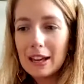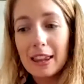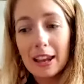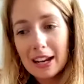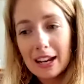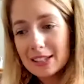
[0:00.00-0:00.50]
And
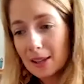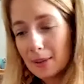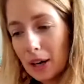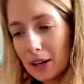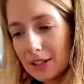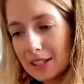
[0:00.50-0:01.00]
then I guess the
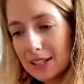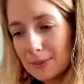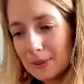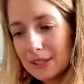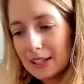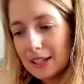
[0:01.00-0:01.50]
masters
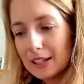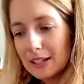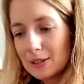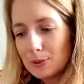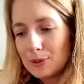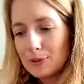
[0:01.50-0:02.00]
was
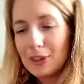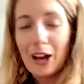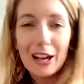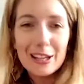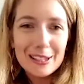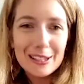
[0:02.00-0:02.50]
sort of the
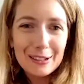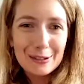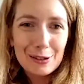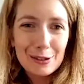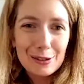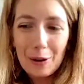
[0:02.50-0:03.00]
icing on
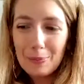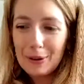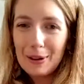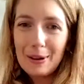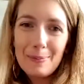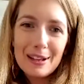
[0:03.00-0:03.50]
top,
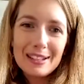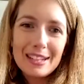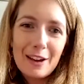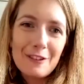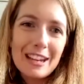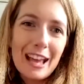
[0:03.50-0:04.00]
but
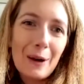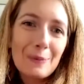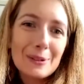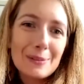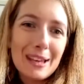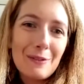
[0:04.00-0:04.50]
definitely
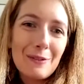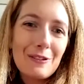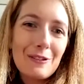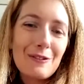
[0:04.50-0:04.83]
helped me with